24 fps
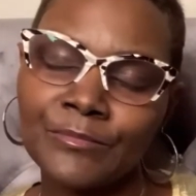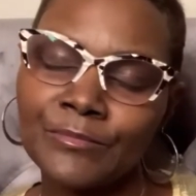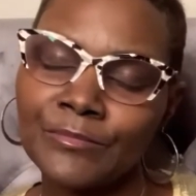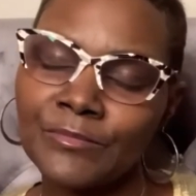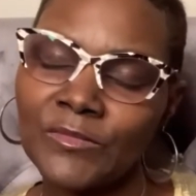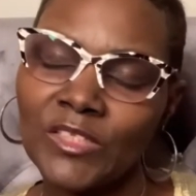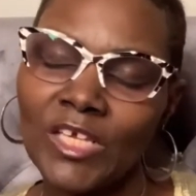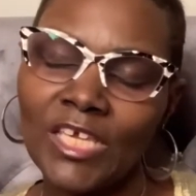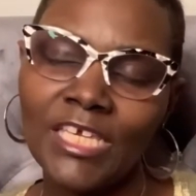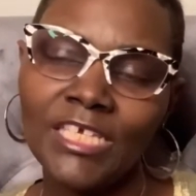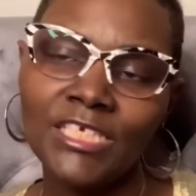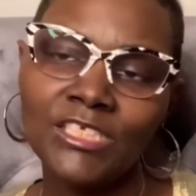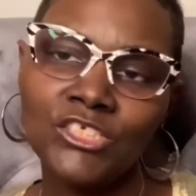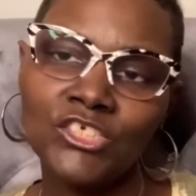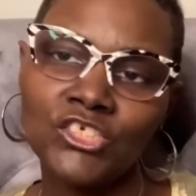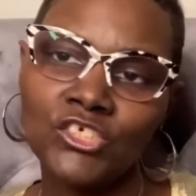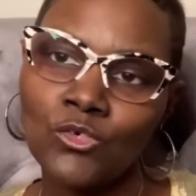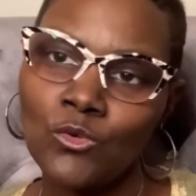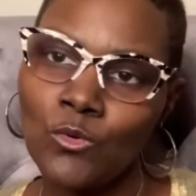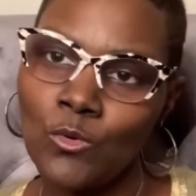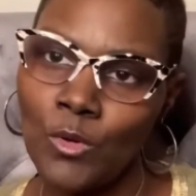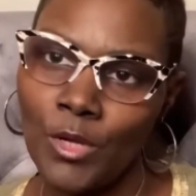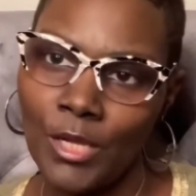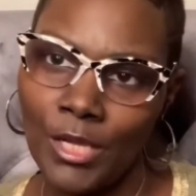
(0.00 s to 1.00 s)

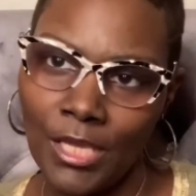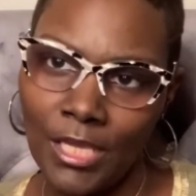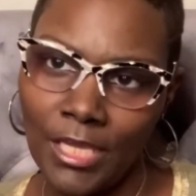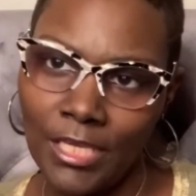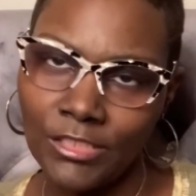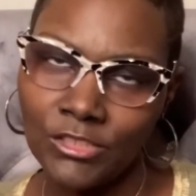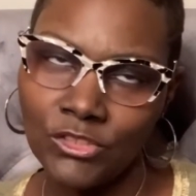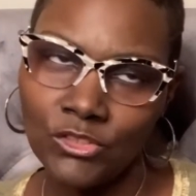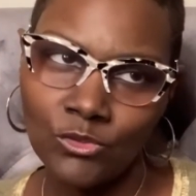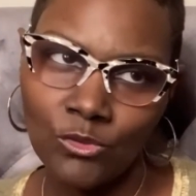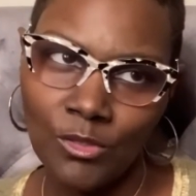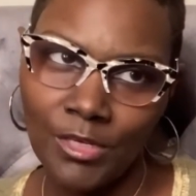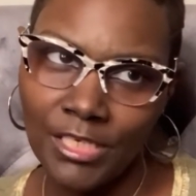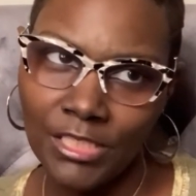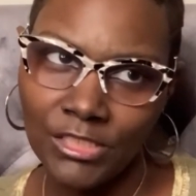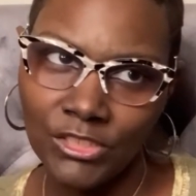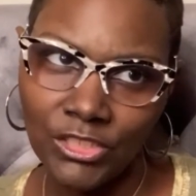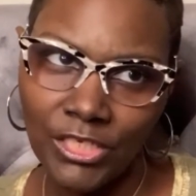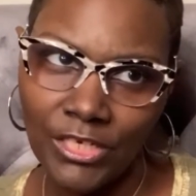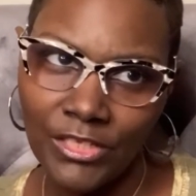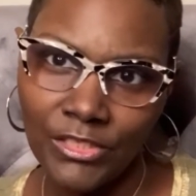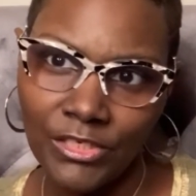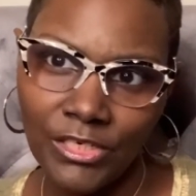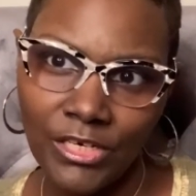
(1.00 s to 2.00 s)
enjoy, enjoy each
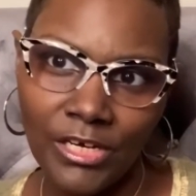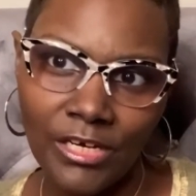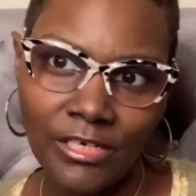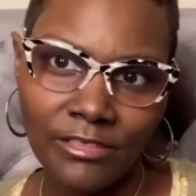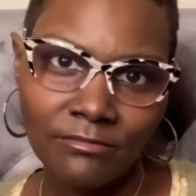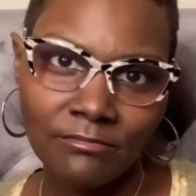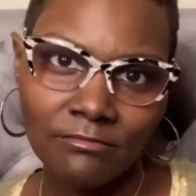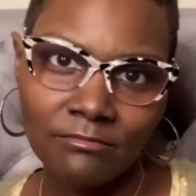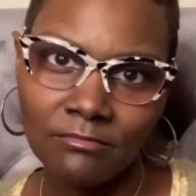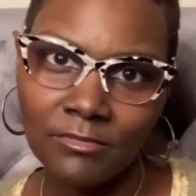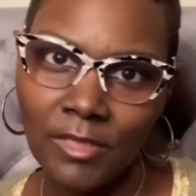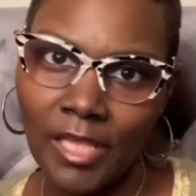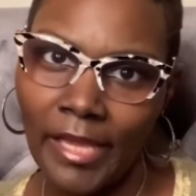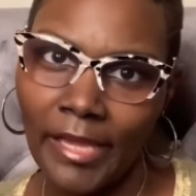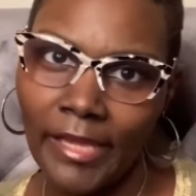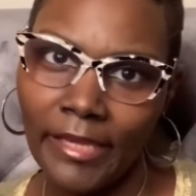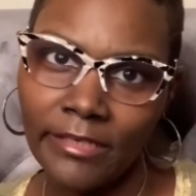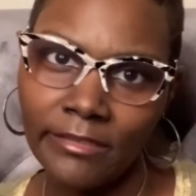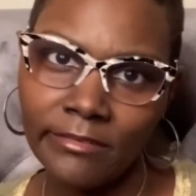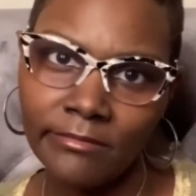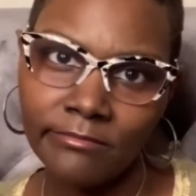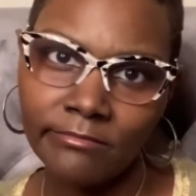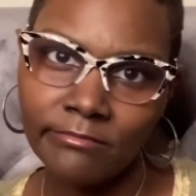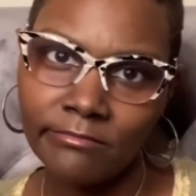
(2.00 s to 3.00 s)
other. Like,
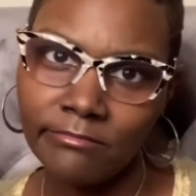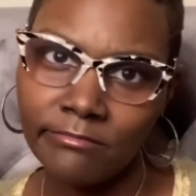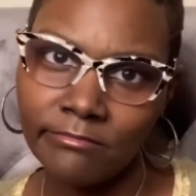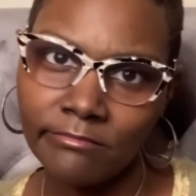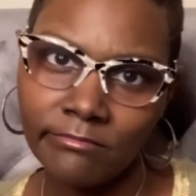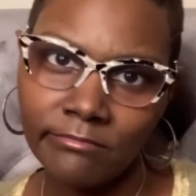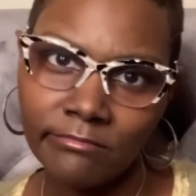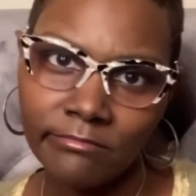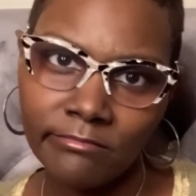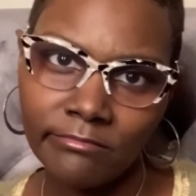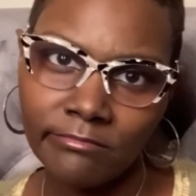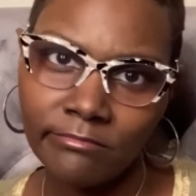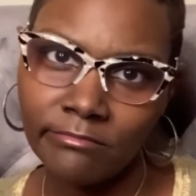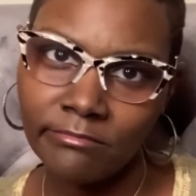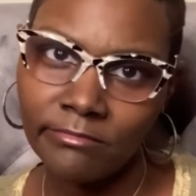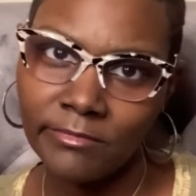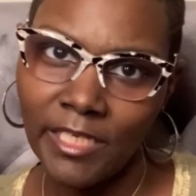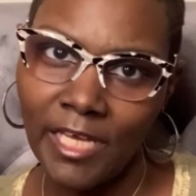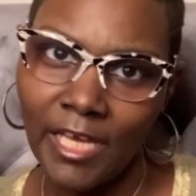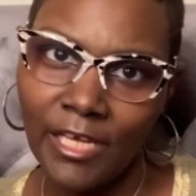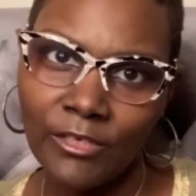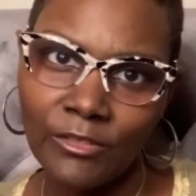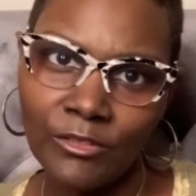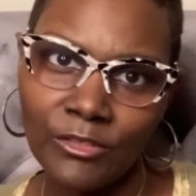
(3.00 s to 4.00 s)
I
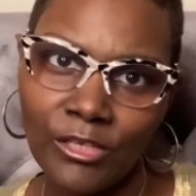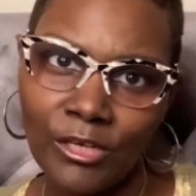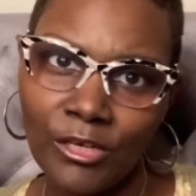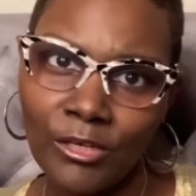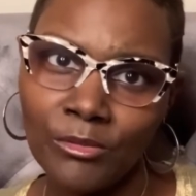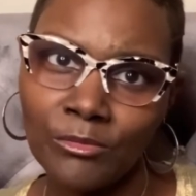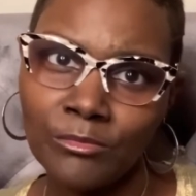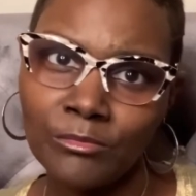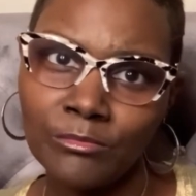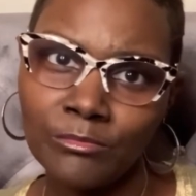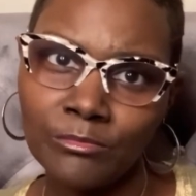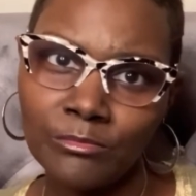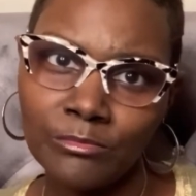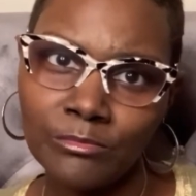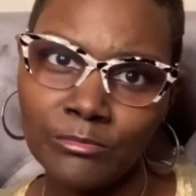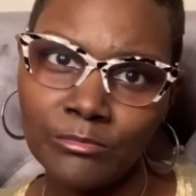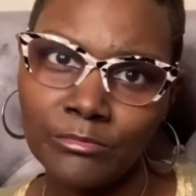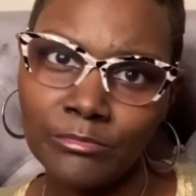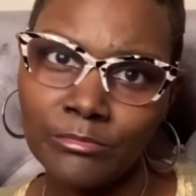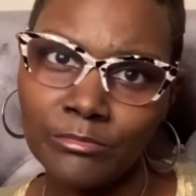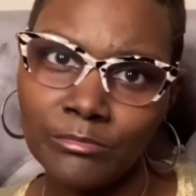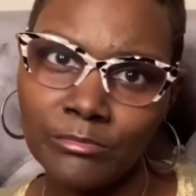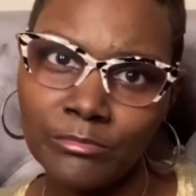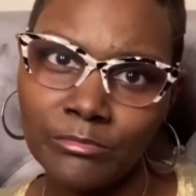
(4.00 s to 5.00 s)
don't know.
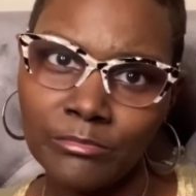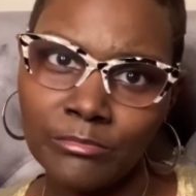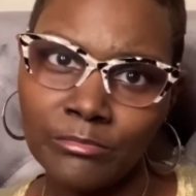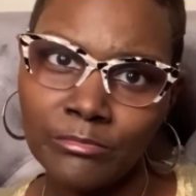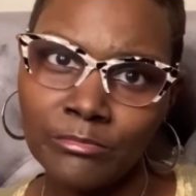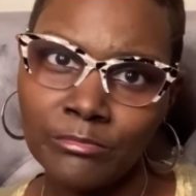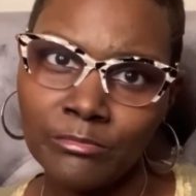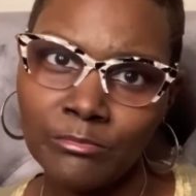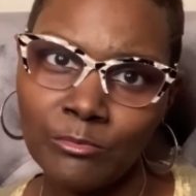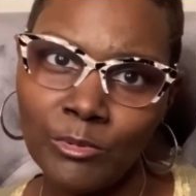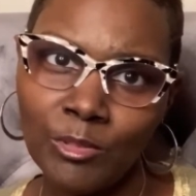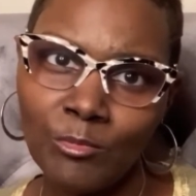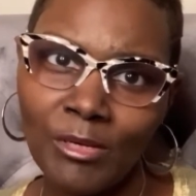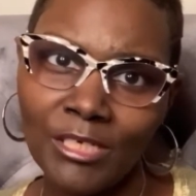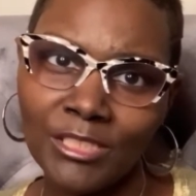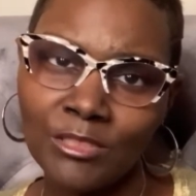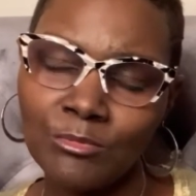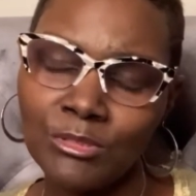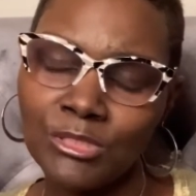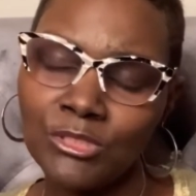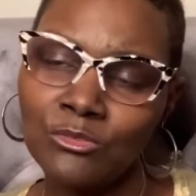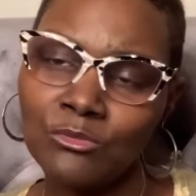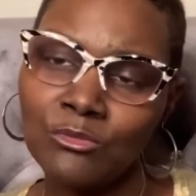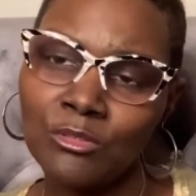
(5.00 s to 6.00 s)
We're about to be
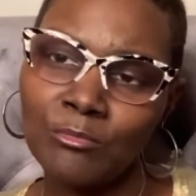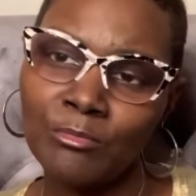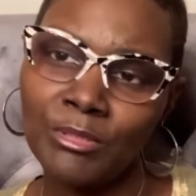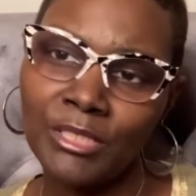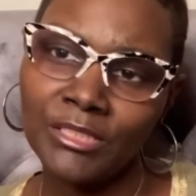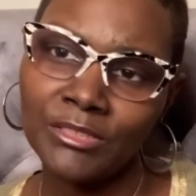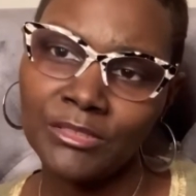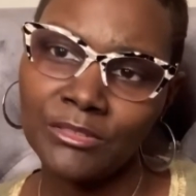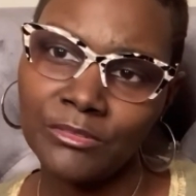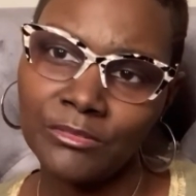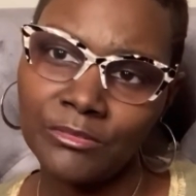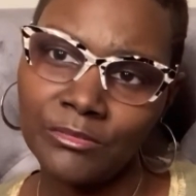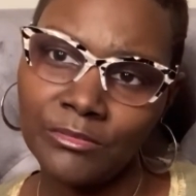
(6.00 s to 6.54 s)
doing puzzles.